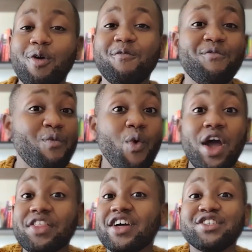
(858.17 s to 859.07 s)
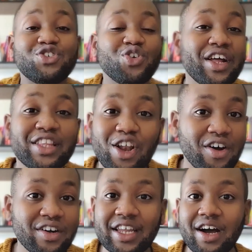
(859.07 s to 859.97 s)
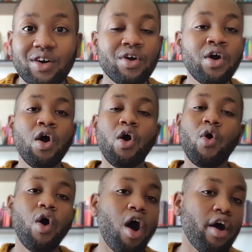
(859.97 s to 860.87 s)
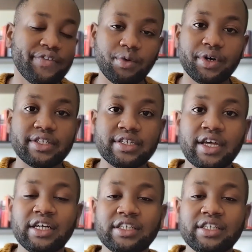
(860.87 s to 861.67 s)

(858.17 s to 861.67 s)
whether it's during the lockdown or afterwards,